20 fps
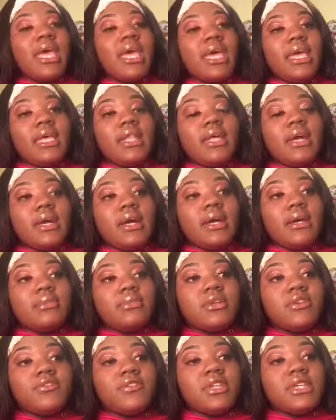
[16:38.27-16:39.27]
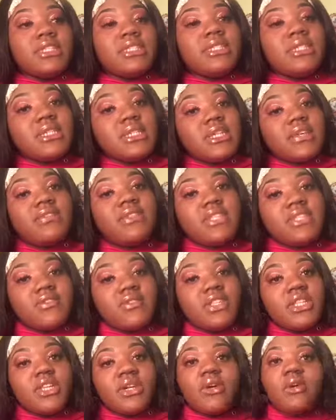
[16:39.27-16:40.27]
And don't forget to give this
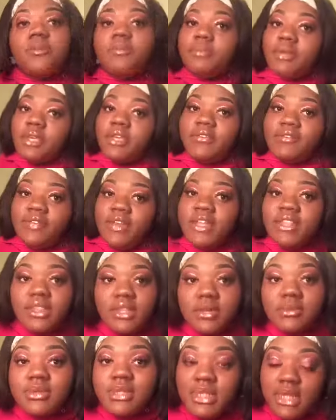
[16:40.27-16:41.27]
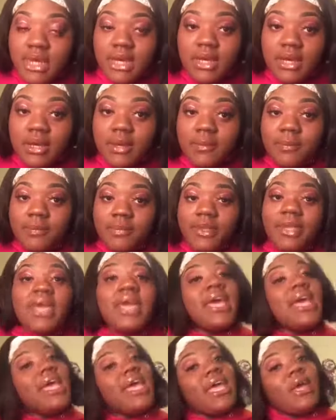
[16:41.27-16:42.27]
video a big fat thumbs up.
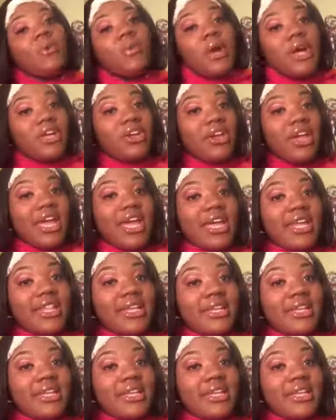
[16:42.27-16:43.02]
And while you're at